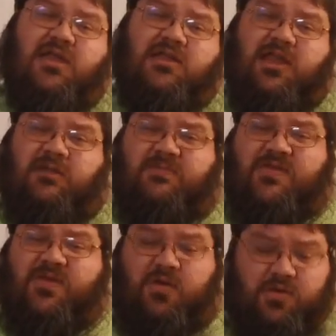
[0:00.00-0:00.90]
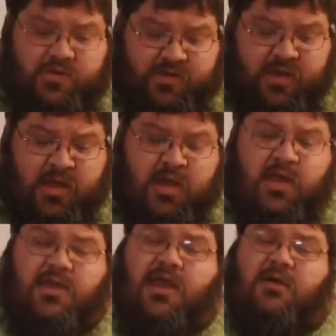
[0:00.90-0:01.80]
theme songs.
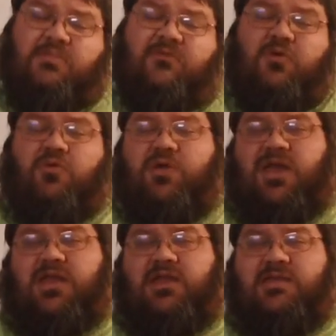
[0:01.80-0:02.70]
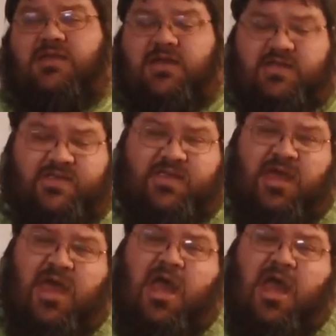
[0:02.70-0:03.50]
Now, before we get into this,